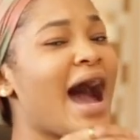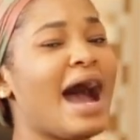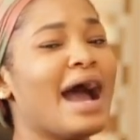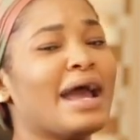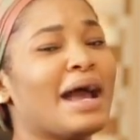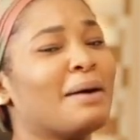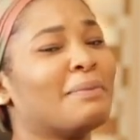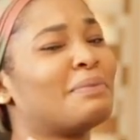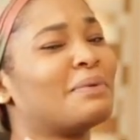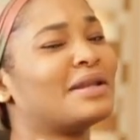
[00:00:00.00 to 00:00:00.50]

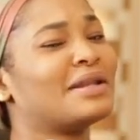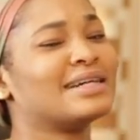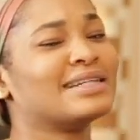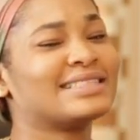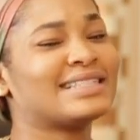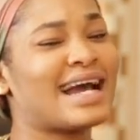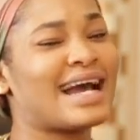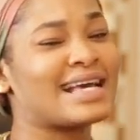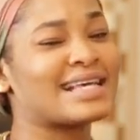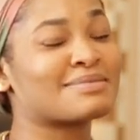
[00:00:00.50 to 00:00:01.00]
I
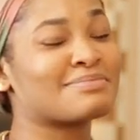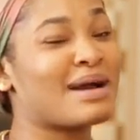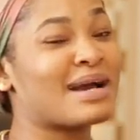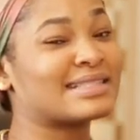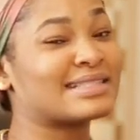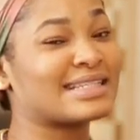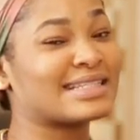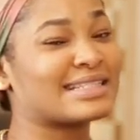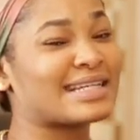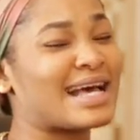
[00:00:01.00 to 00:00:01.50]
apologize, my
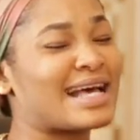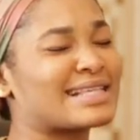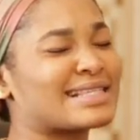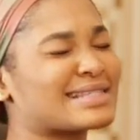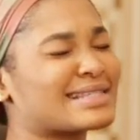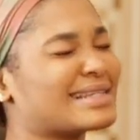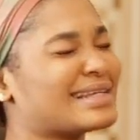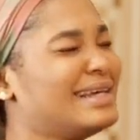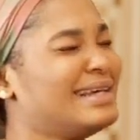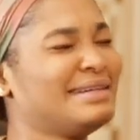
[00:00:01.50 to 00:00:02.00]

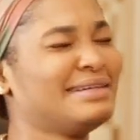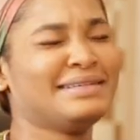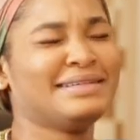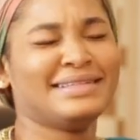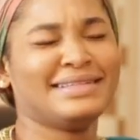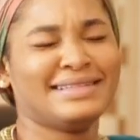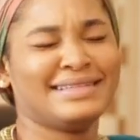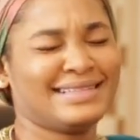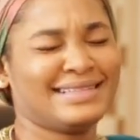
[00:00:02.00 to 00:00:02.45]
teacher.